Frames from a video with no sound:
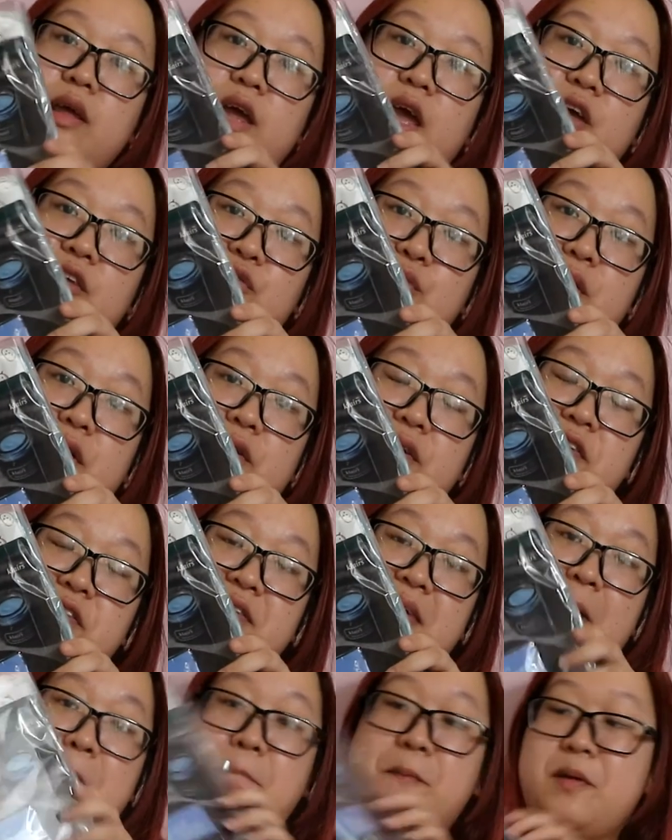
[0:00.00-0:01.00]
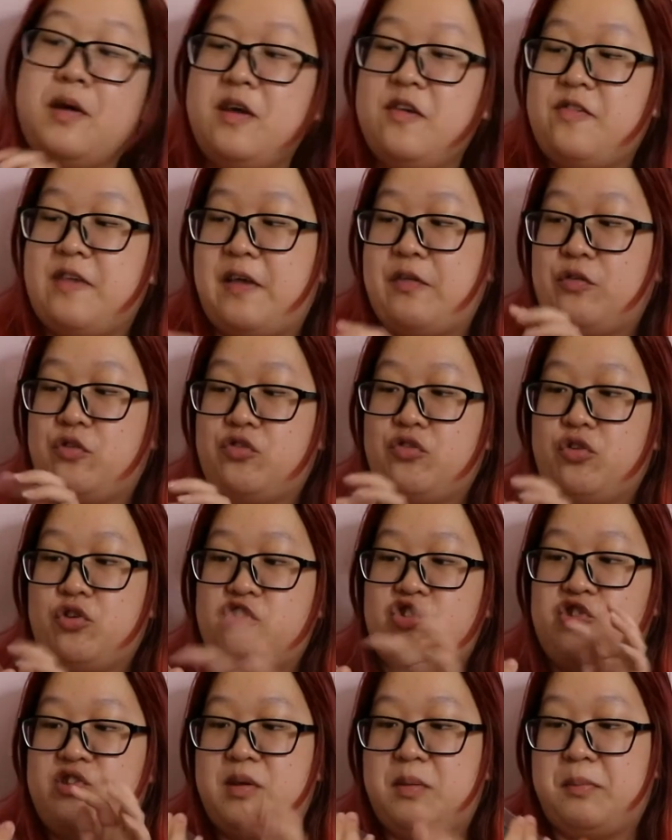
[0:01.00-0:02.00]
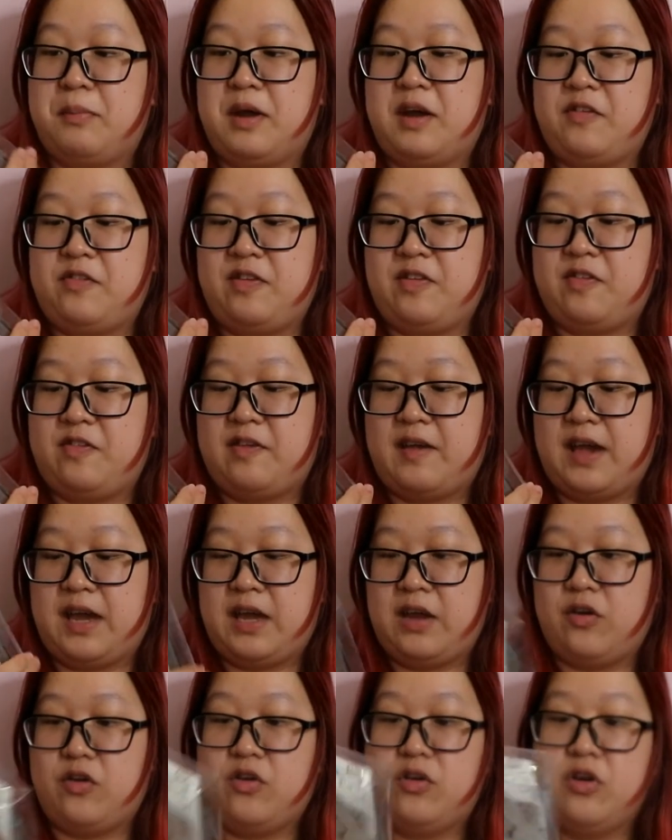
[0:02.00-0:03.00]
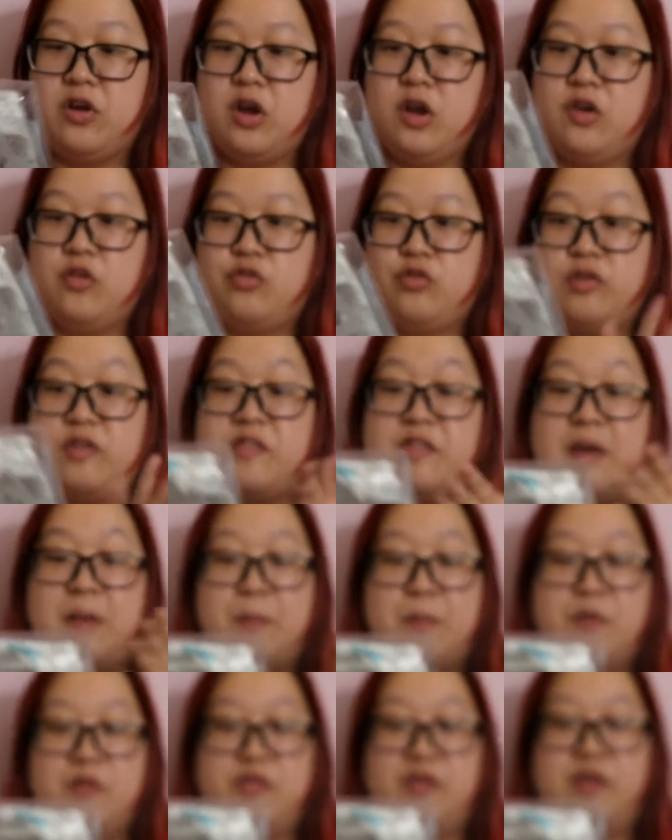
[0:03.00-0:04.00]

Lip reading: and also a sheet mask inside here. So the samples